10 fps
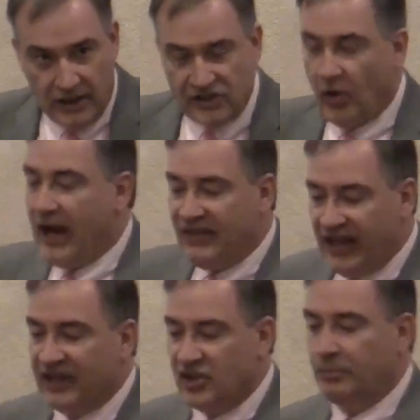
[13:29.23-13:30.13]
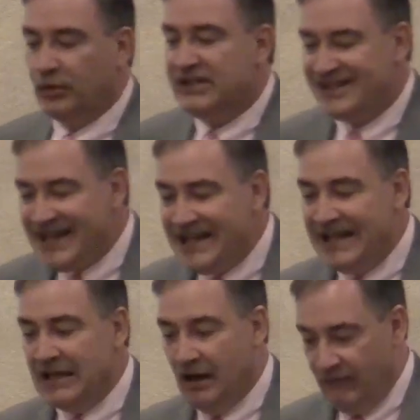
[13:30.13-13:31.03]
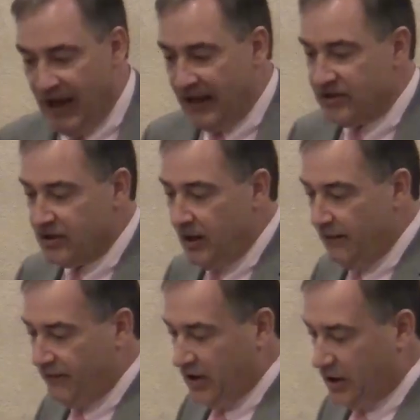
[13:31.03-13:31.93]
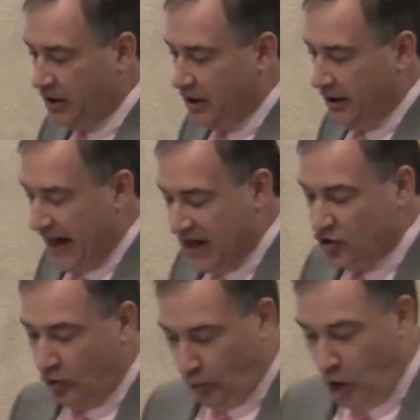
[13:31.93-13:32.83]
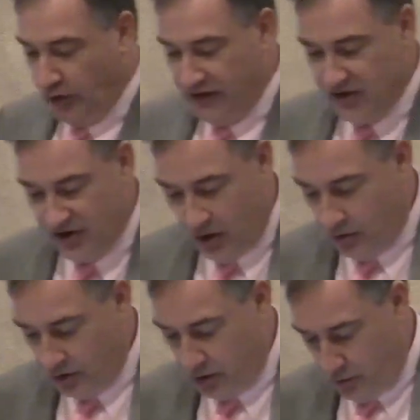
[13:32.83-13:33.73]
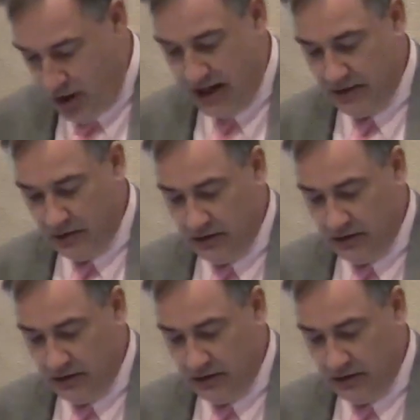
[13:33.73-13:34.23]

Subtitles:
So I think it's a preceding event of the angel rolling the stone away.